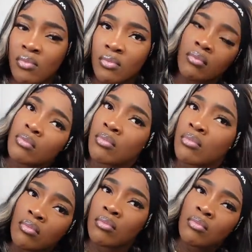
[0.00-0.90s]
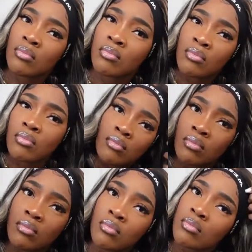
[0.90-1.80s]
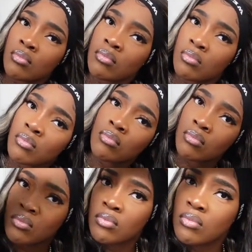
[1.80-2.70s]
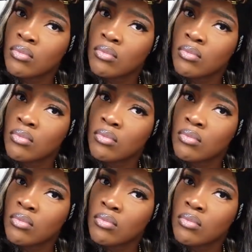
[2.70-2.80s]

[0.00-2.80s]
the top so I can do some face framing layers,